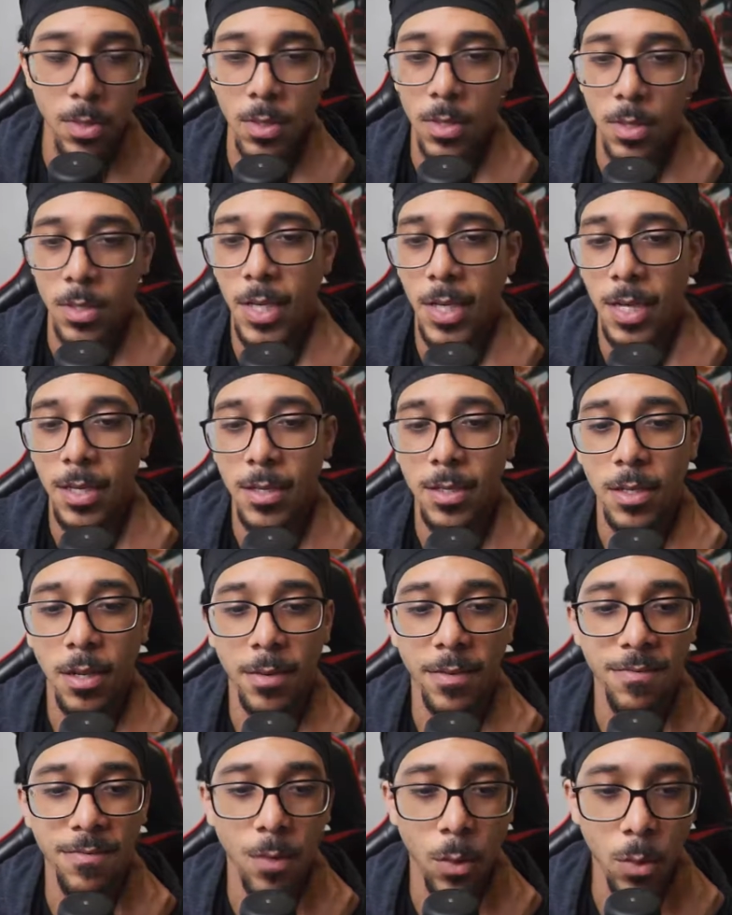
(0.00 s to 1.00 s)
to
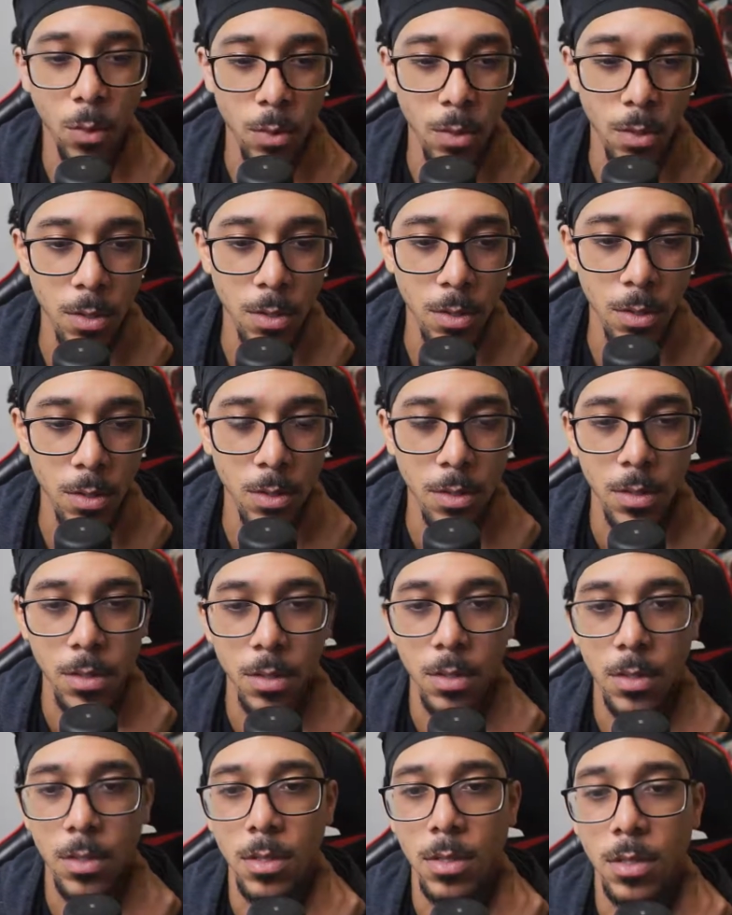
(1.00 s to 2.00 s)
4
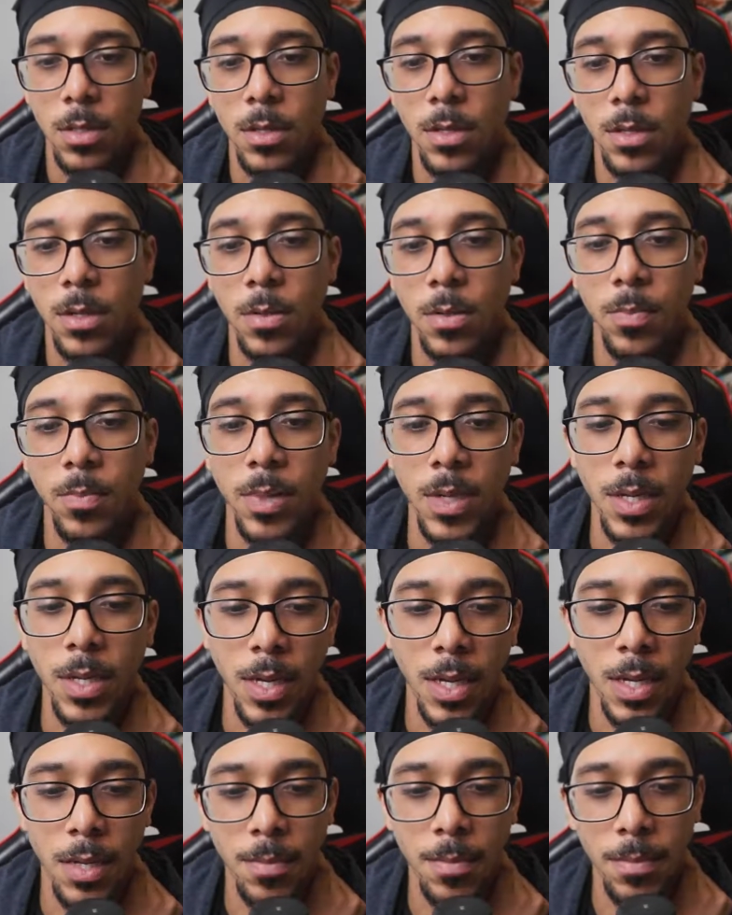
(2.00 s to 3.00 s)

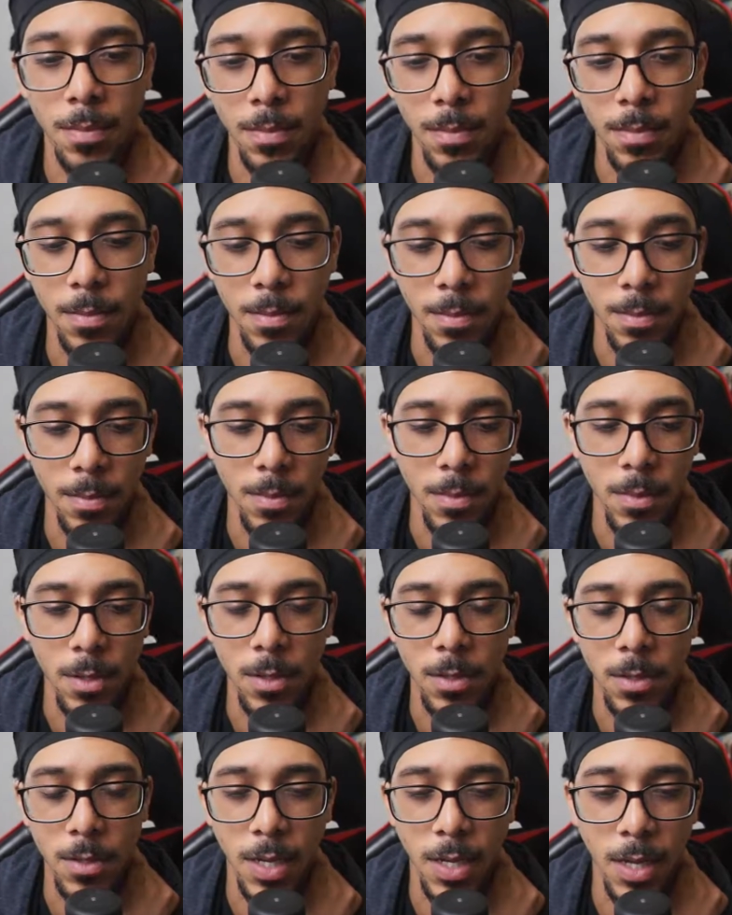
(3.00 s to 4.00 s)
p.m.
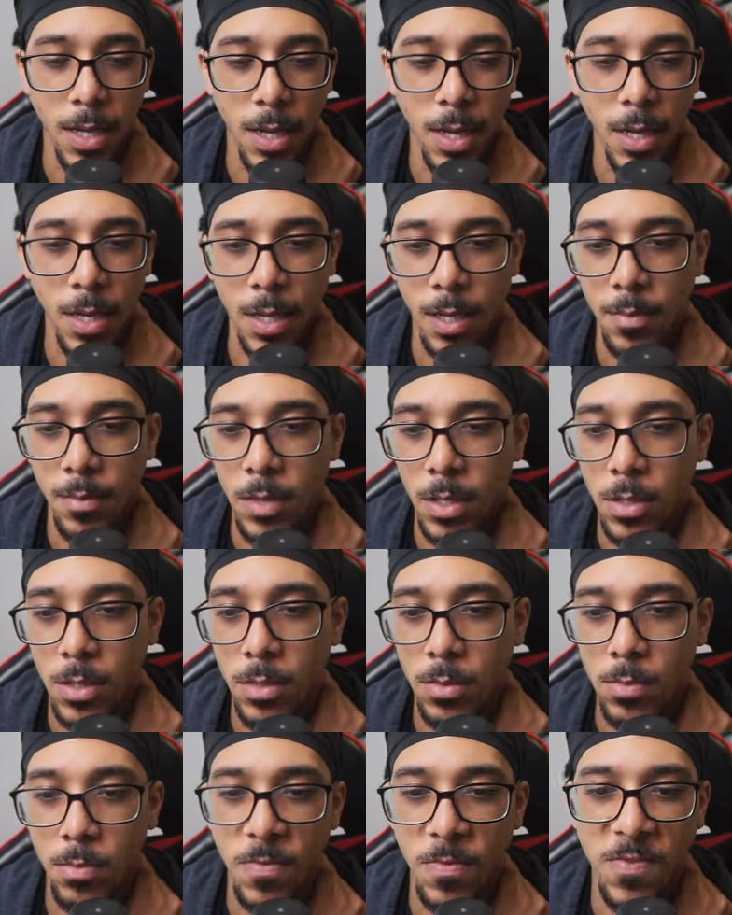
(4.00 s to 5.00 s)
or 10 a.m. to
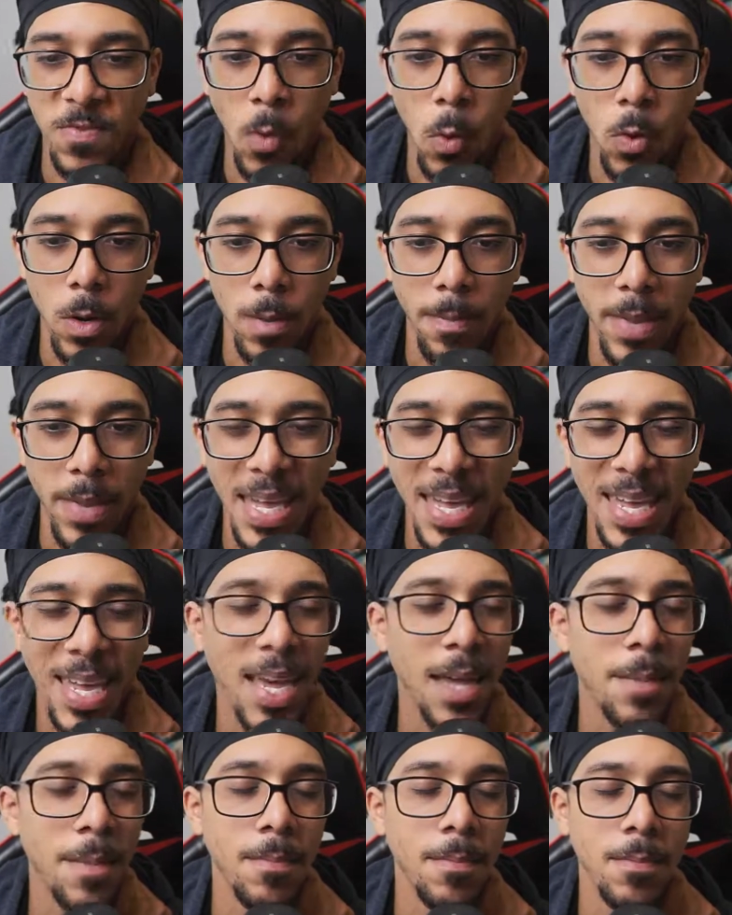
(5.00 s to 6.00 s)
4
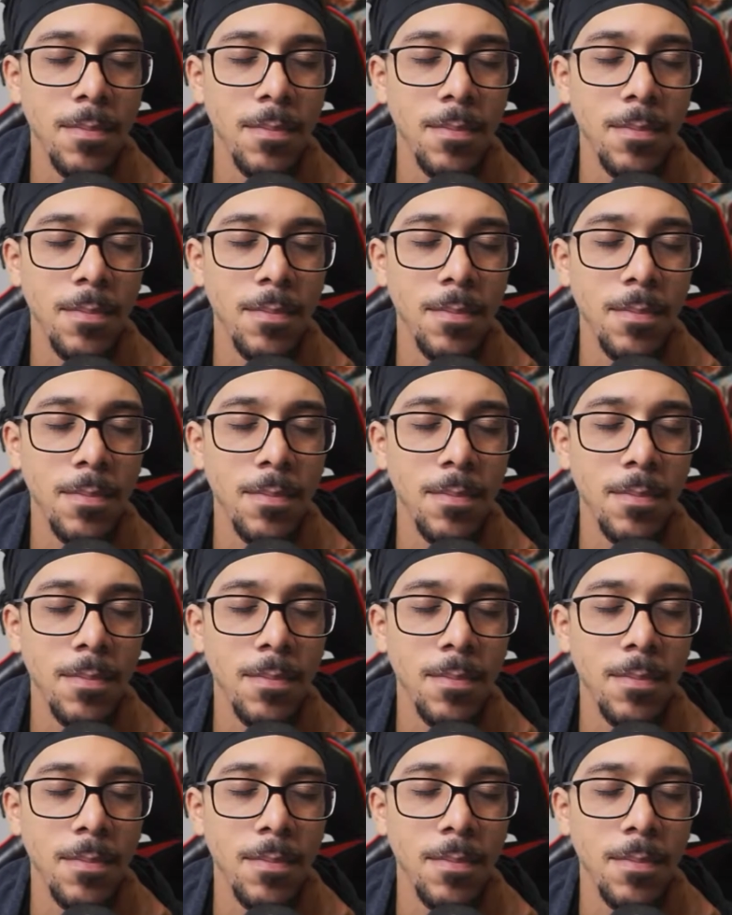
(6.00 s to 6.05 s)
p.m.